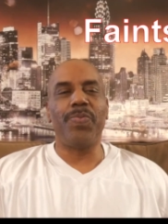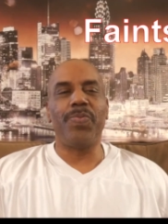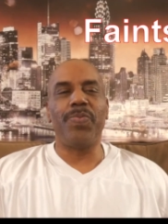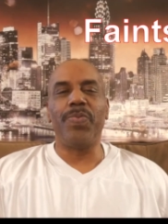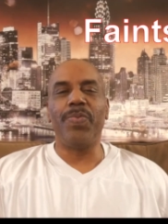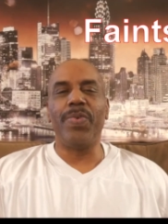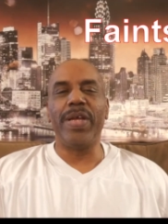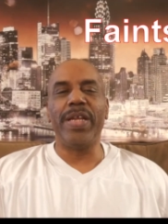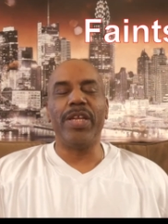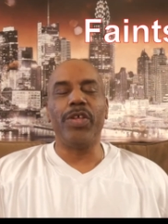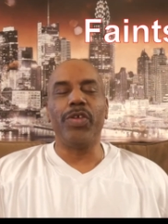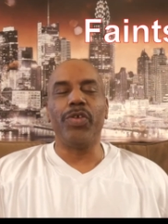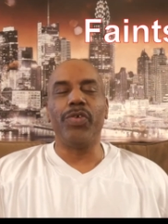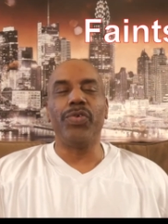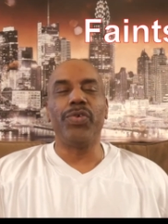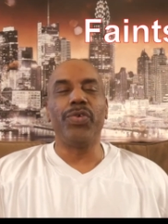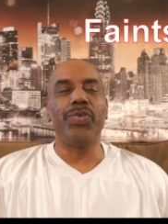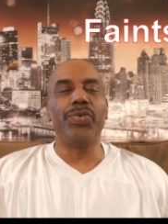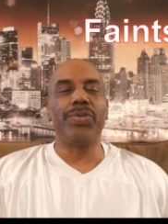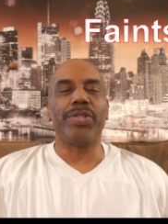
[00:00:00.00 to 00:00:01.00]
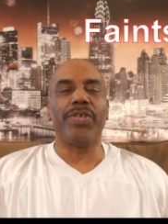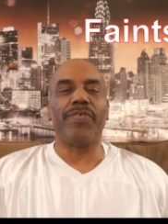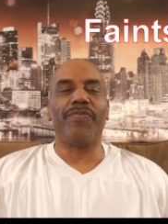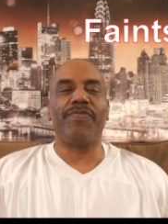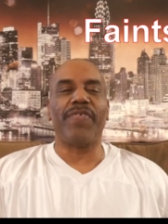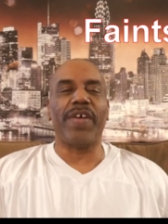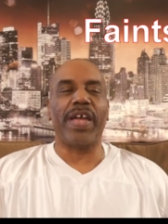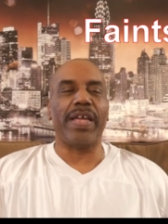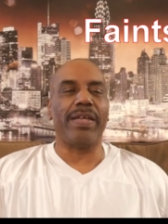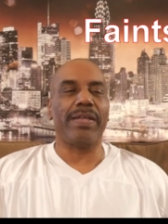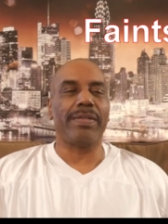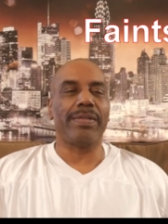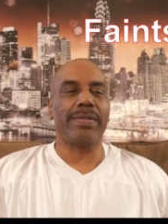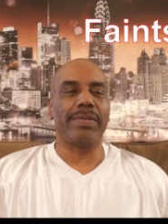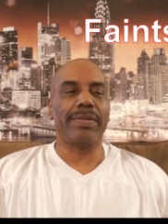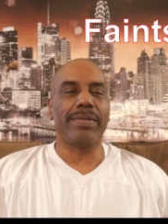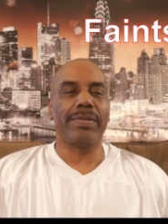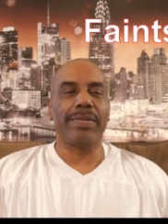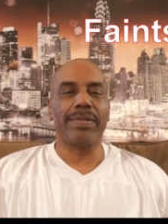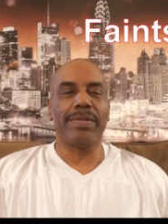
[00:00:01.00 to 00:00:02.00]
When do you use a feint?
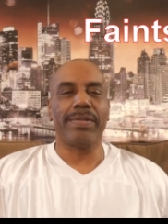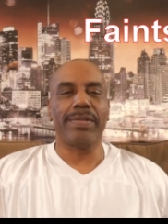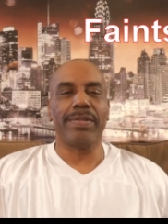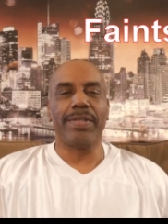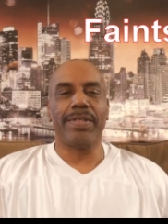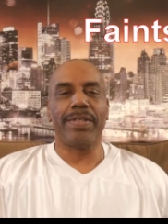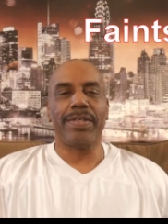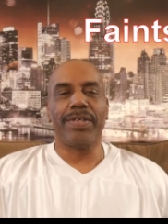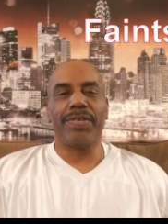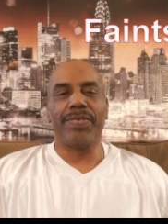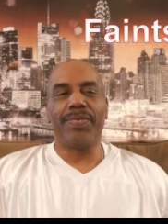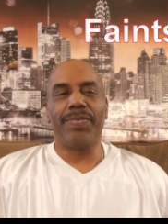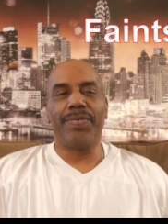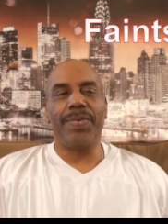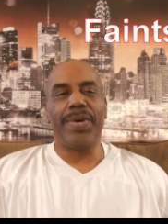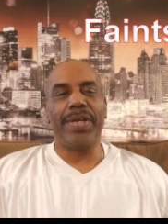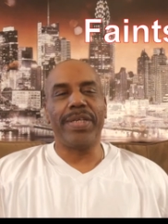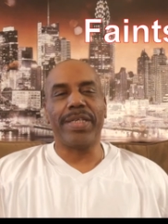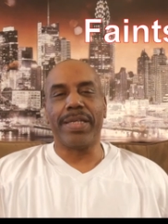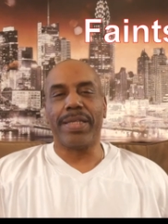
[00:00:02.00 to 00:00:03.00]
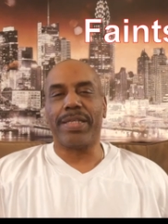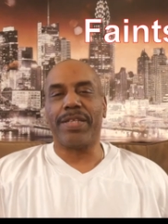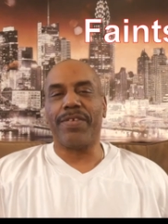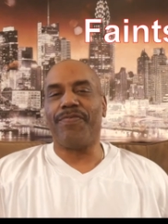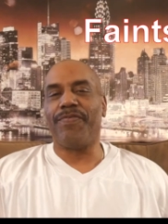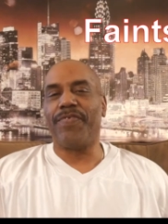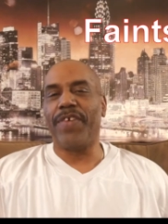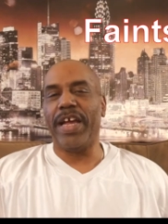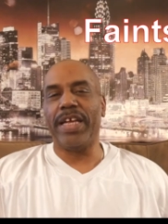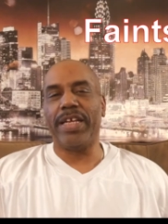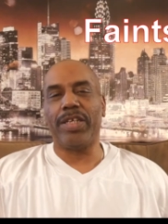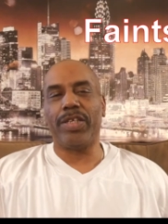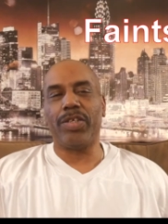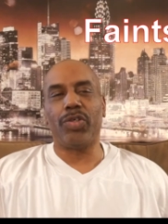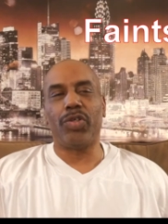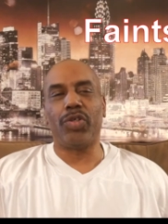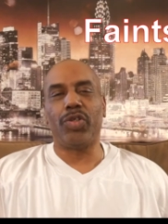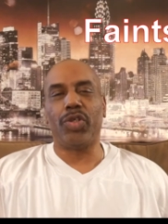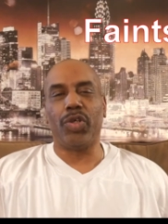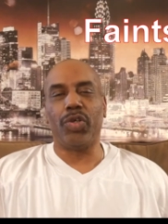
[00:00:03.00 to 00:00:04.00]
What does the feint
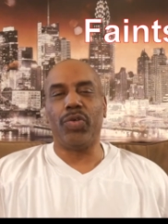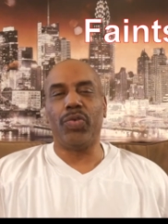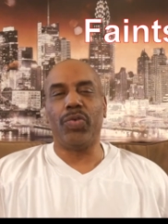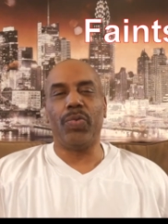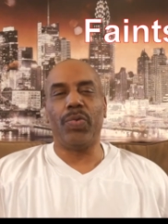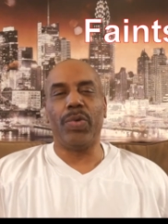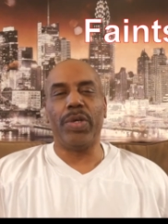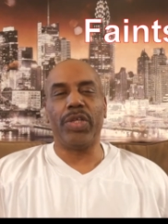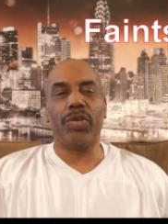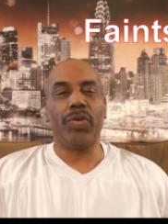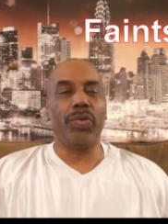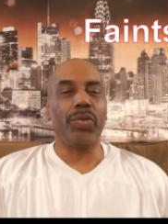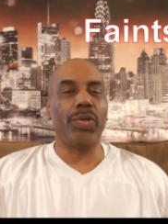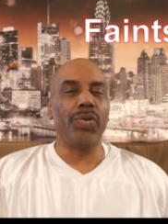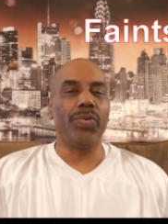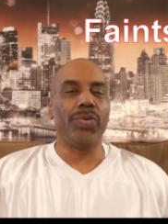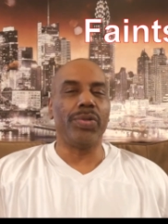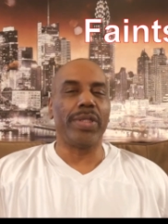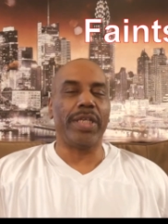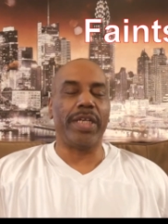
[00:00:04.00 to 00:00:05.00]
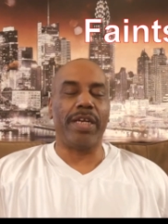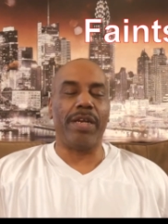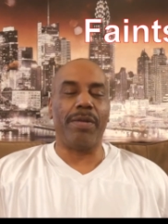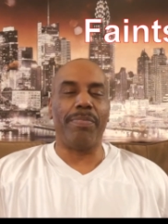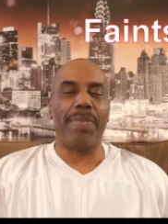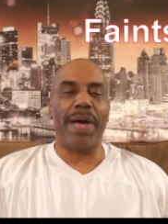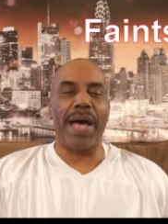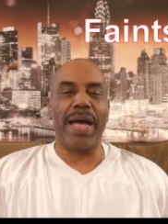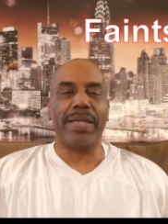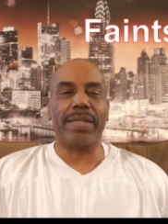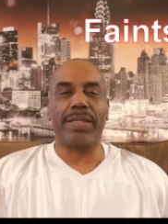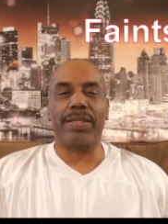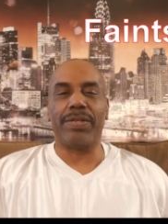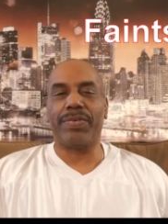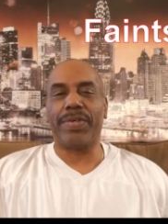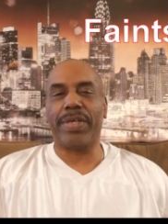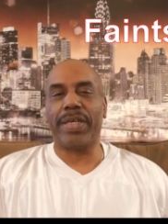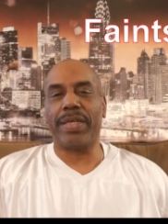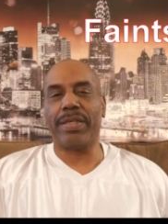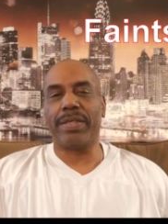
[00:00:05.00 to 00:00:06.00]
do when you use it in a boxing
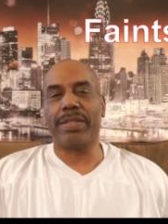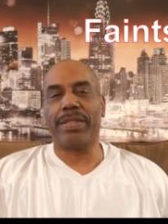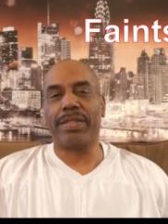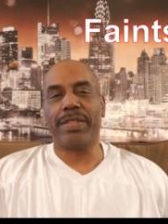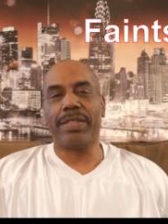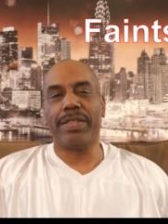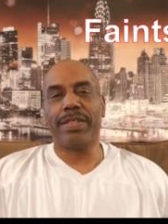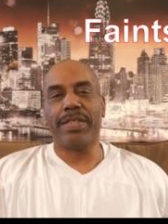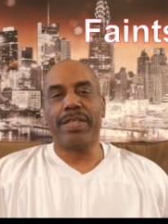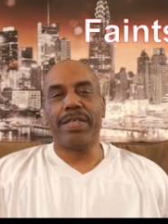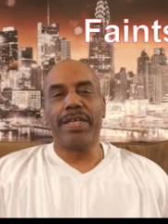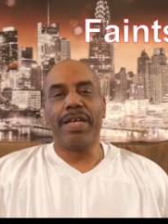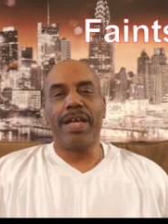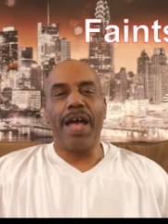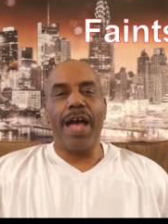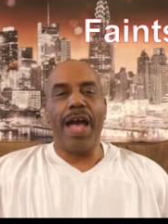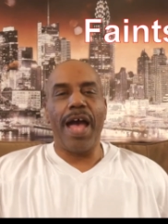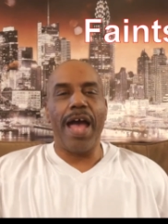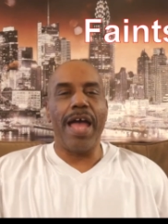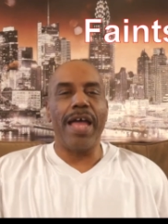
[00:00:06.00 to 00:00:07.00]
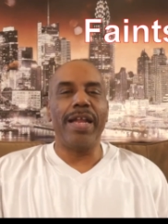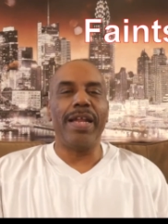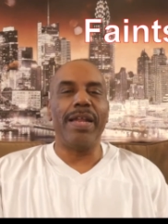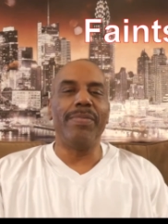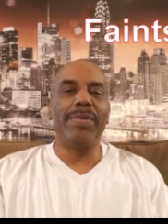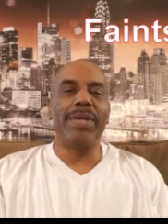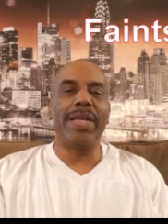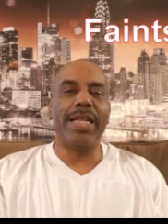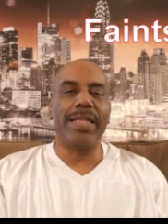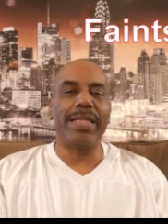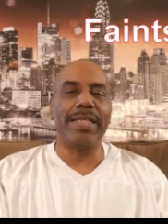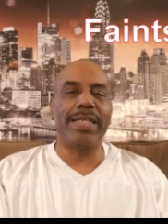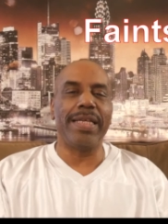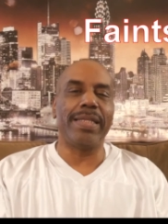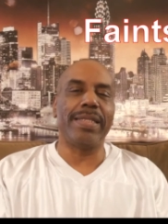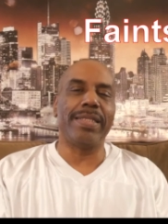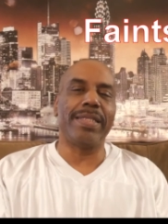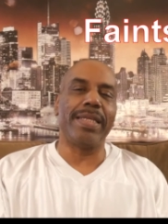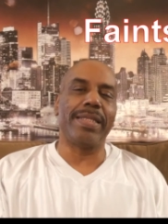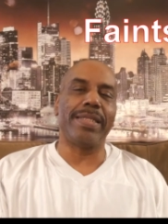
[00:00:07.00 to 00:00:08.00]
ring? Alright, let's
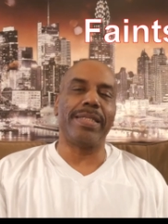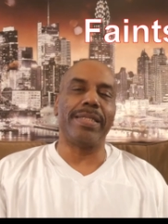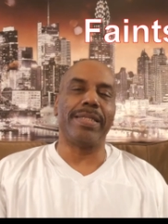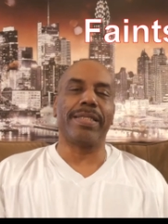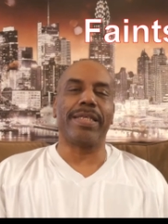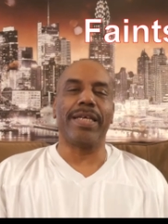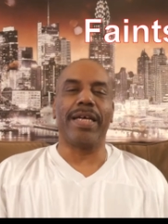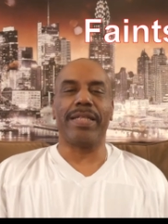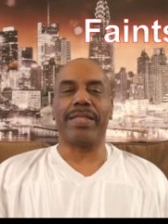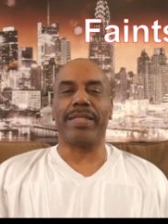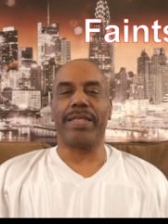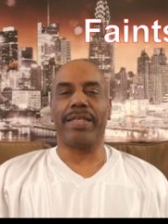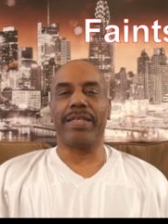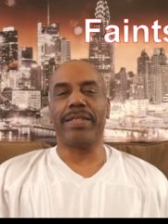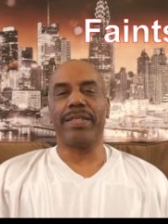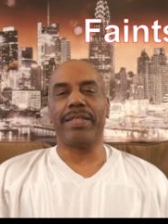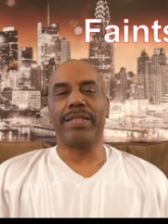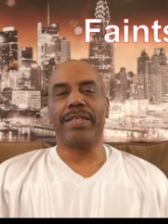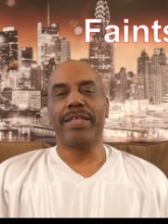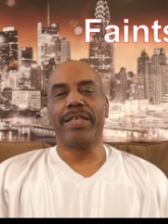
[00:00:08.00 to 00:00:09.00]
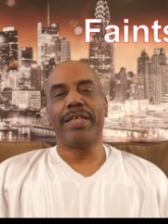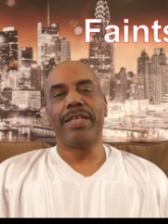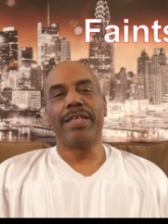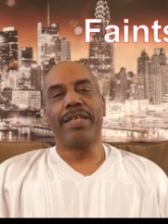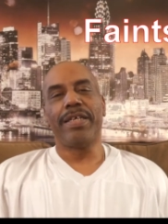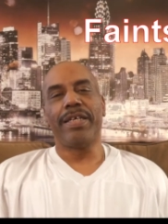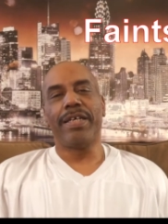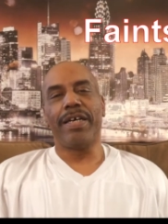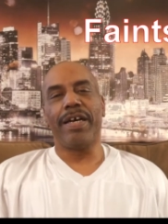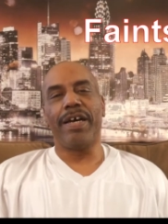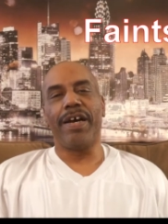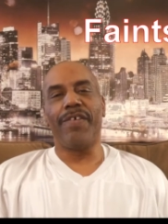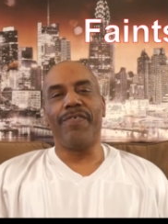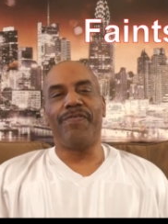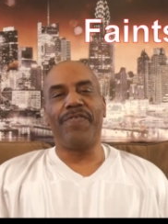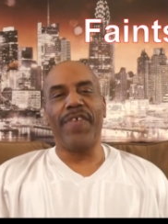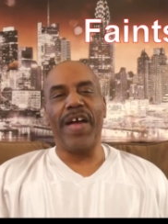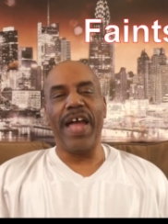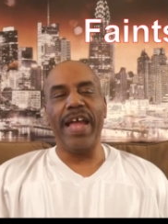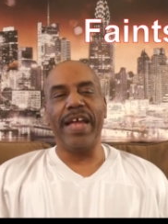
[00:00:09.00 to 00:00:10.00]
discuss it. A
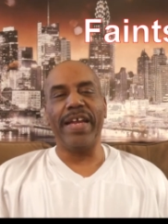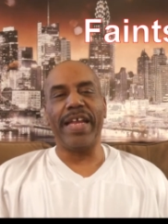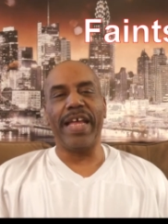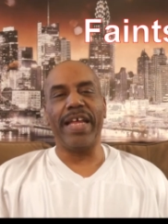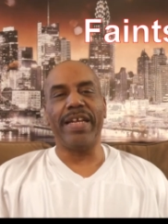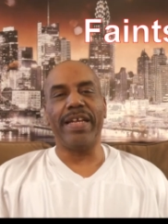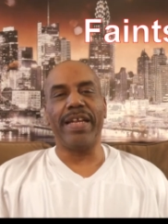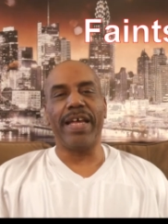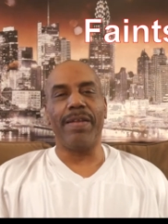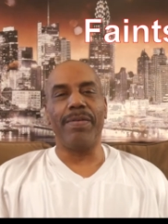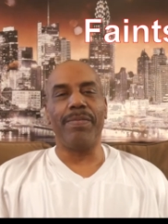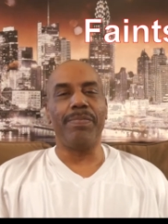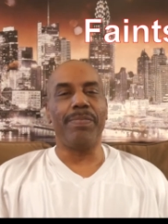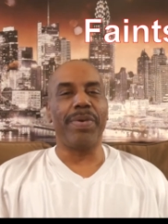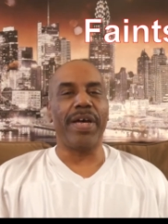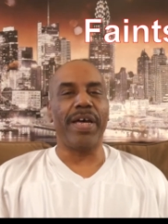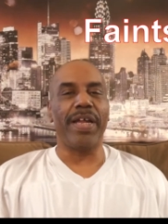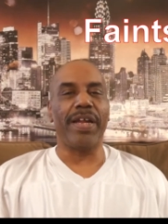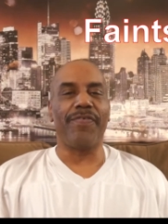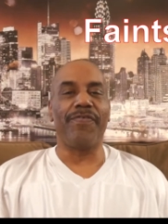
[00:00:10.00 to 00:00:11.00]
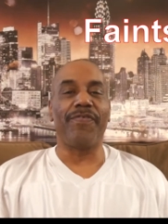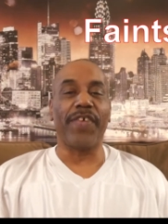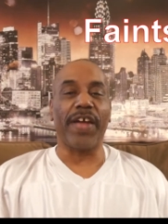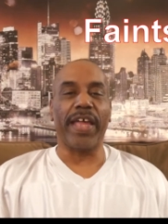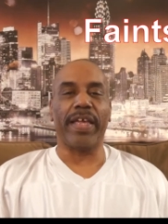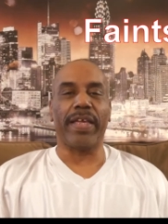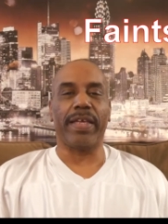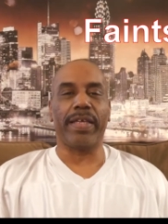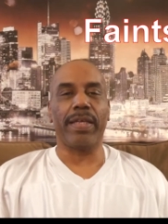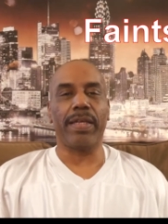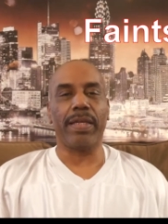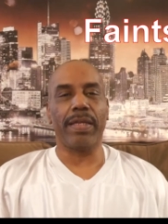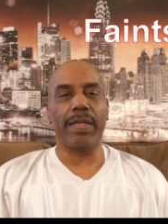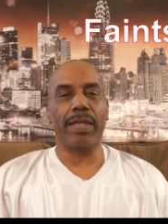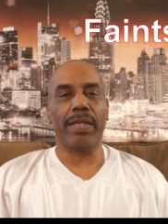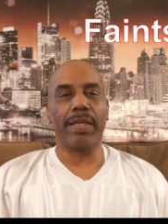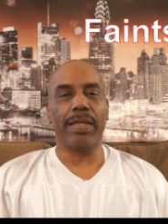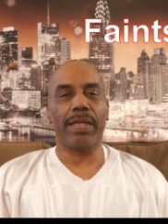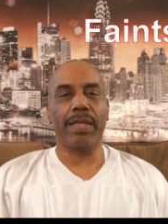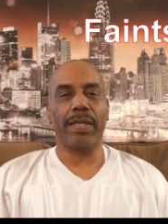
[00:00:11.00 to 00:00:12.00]
feint ain't nothing but a fake.
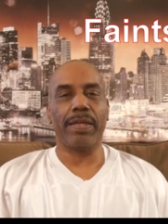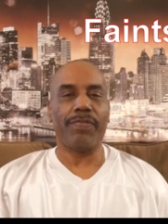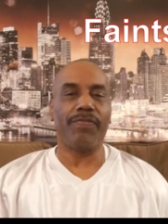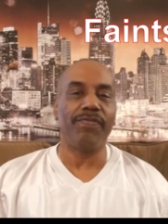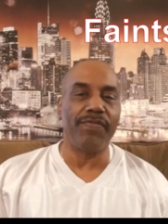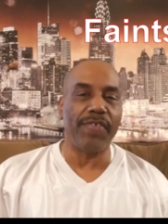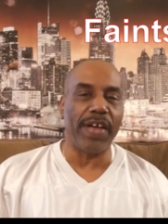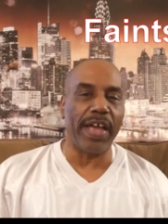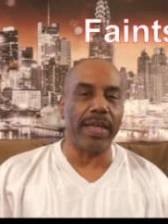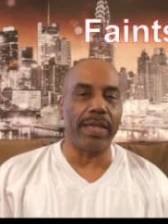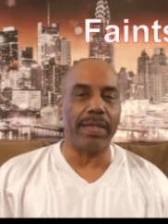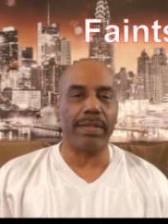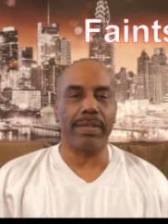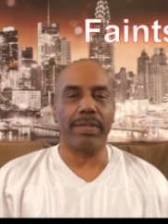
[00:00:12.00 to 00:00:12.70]
Feint.